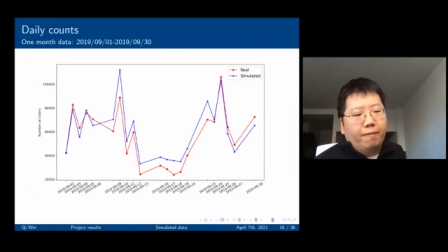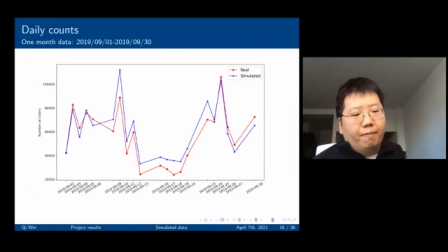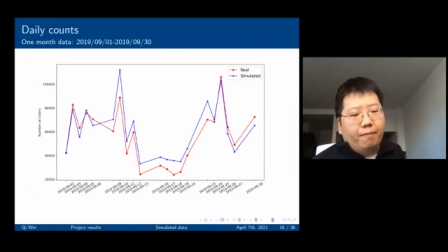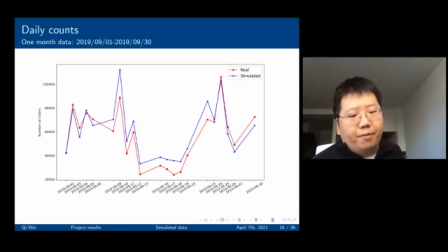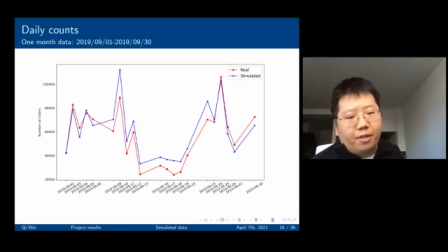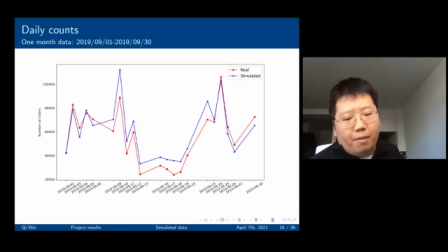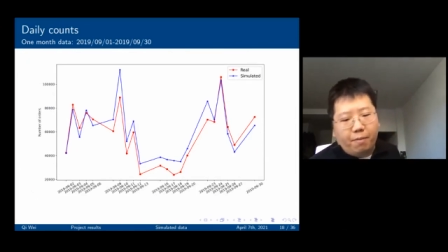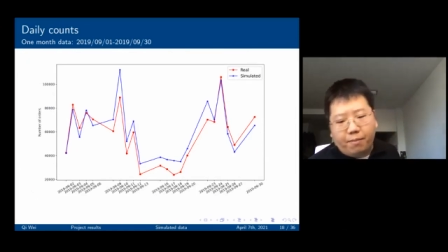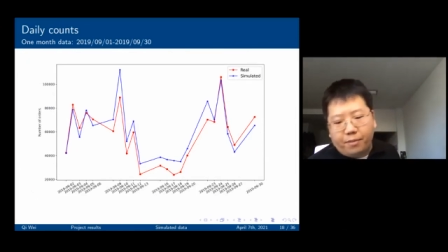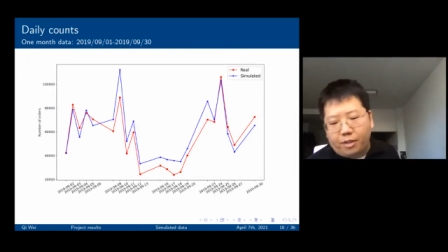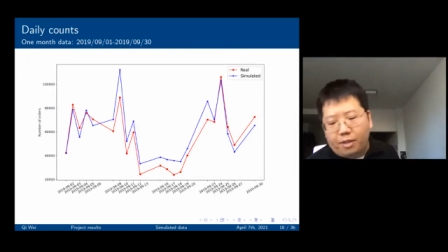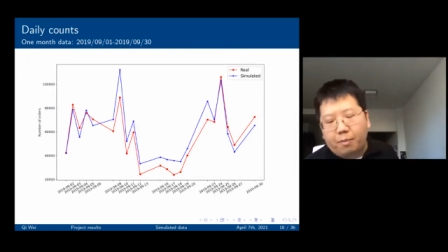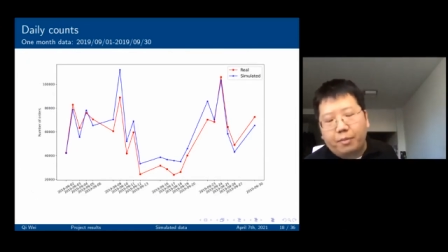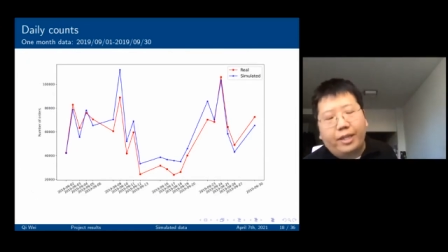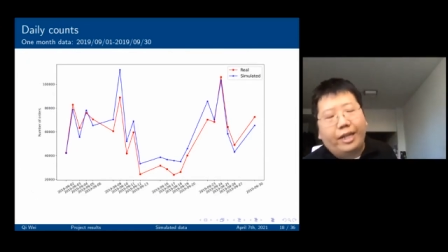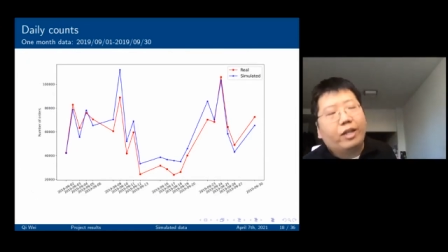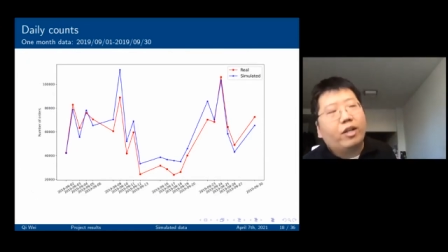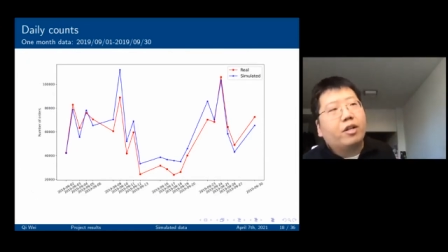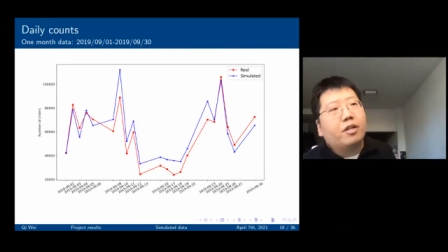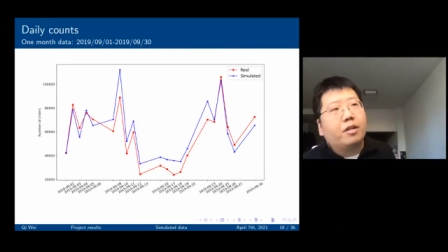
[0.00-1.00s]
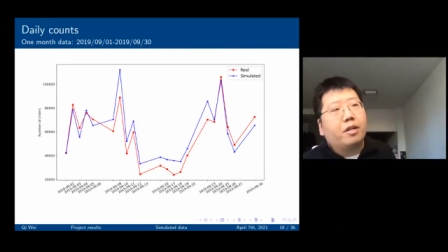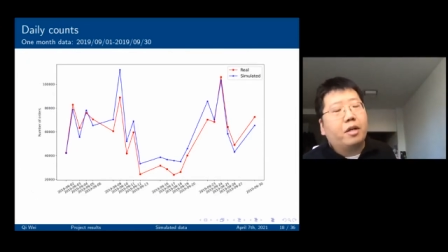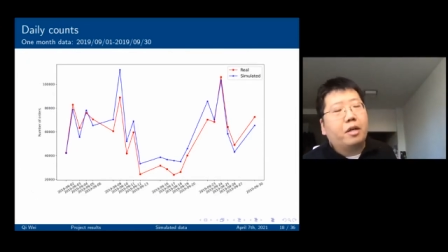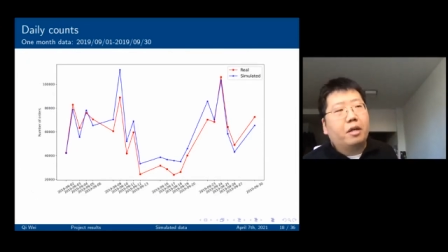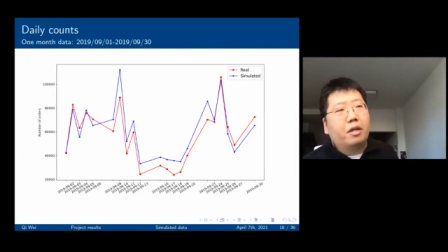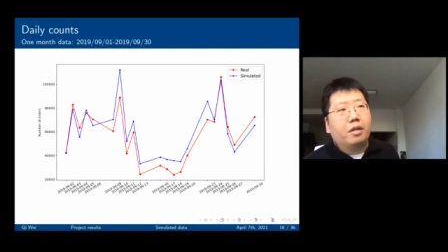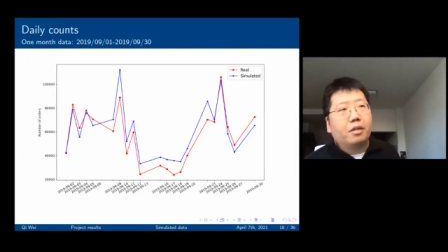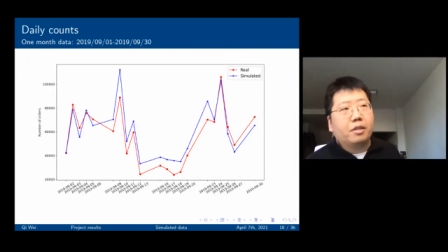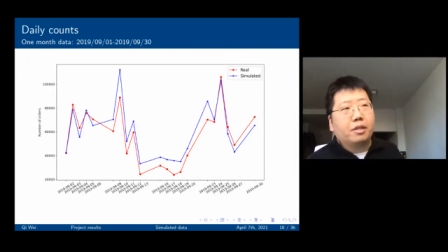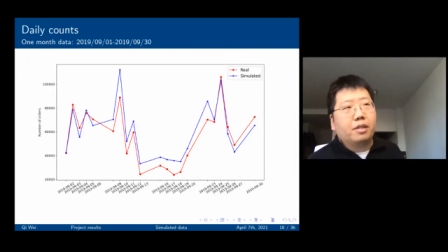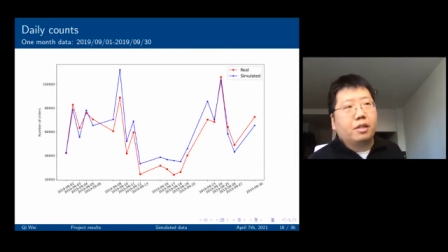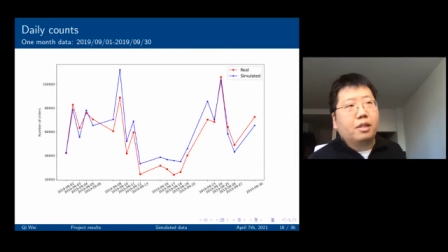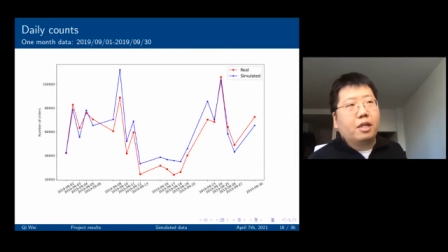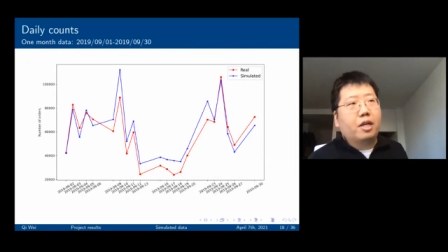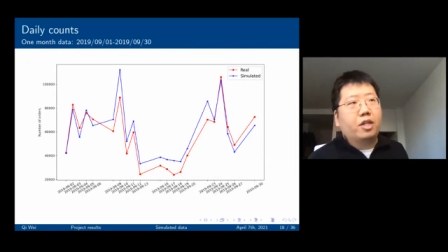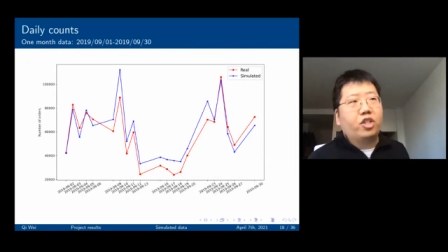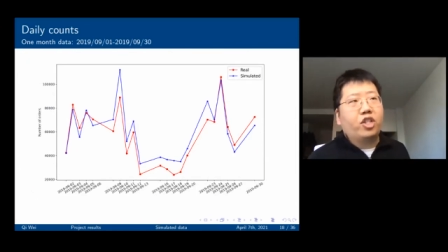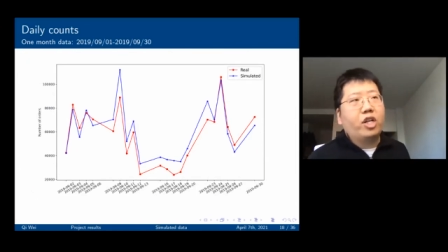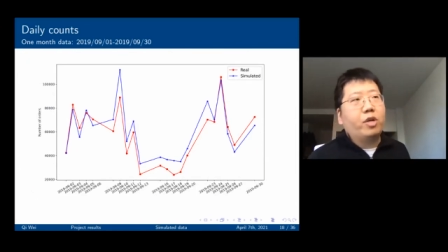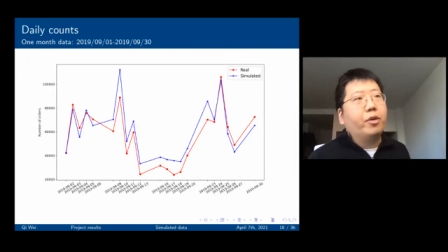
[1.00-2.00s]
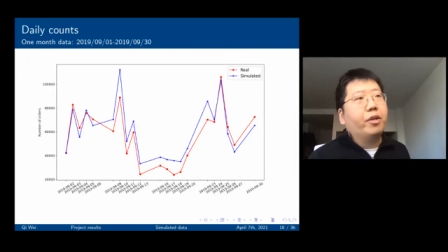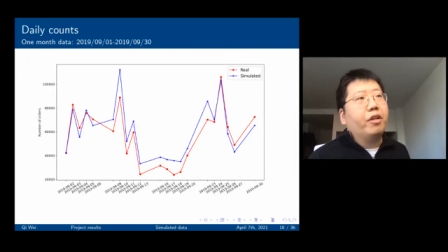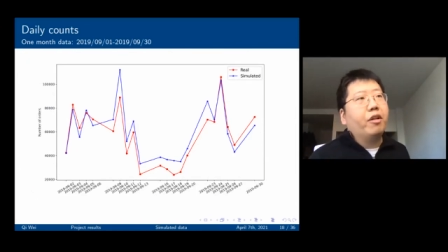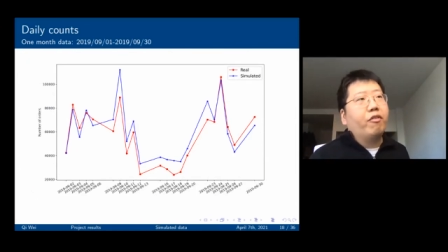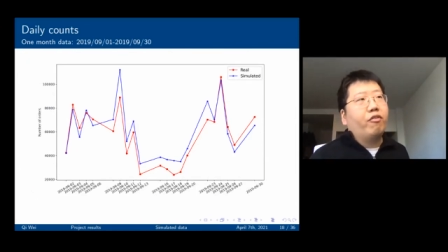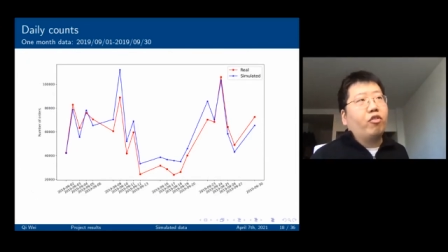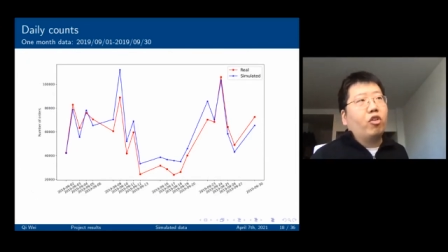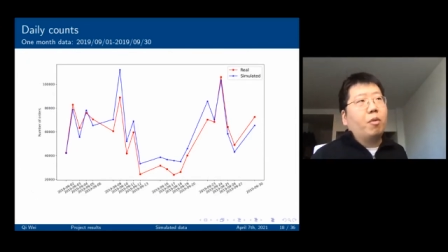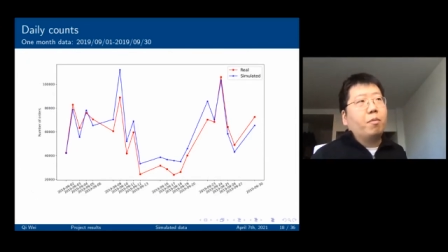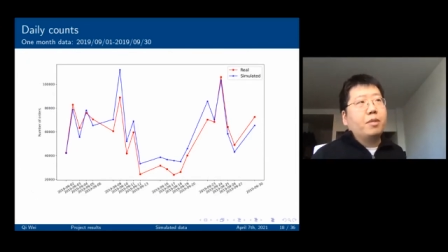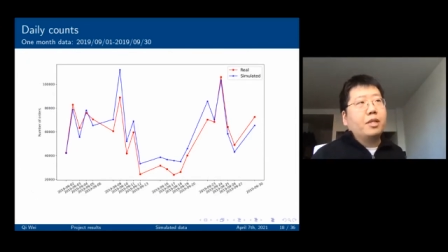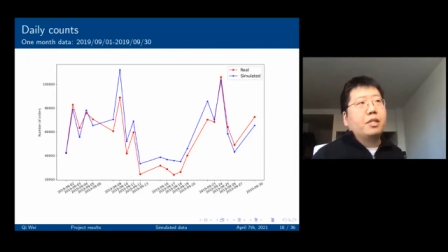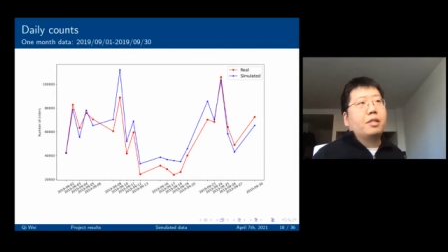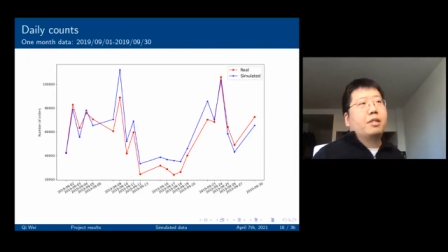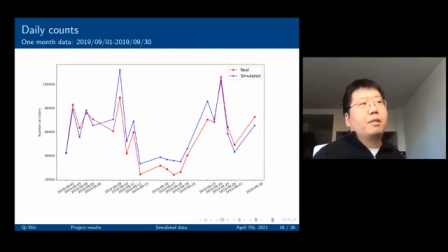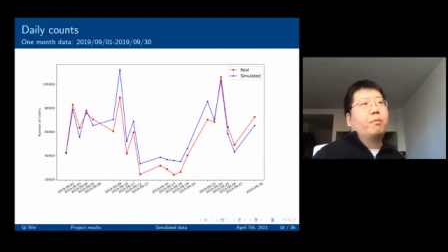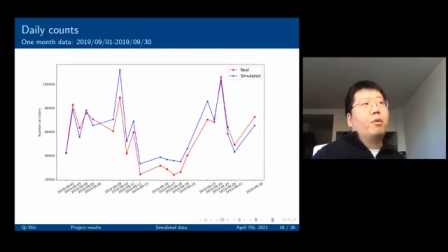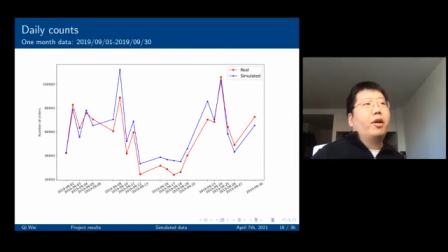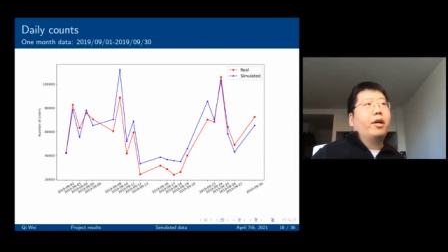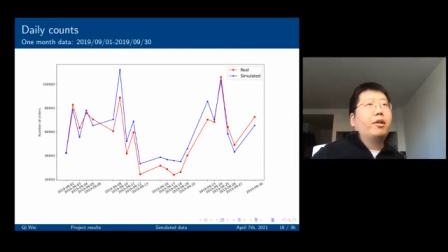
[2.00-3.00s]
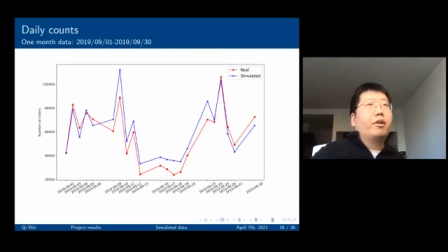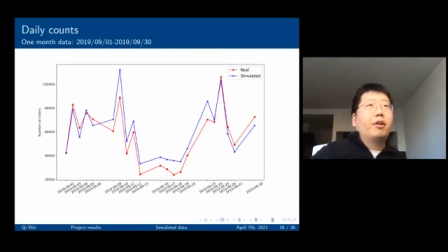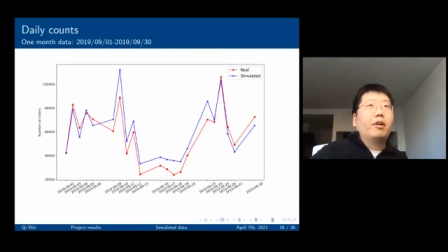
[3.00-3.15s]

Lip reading: Some data are generated from this simulator.